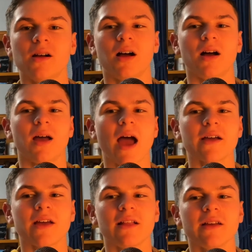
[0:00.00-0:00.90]
Uh,
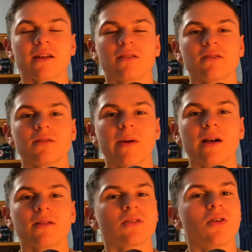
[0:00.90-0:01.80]
I, I like it a little
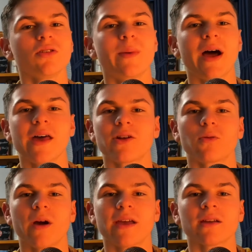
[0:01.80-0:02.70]
better in gold, but either
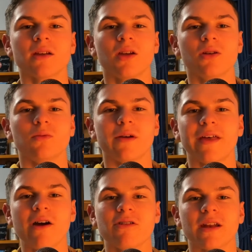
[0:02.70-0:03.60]
way,
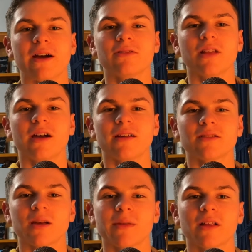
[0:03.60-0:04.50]
without an
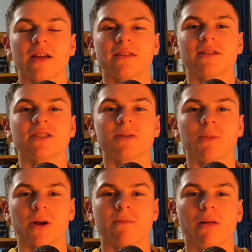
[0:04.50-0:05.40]
outline, something like this is
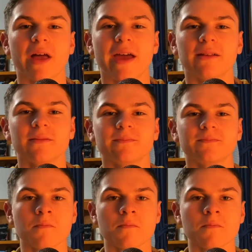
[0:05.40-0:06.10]
pretty bland.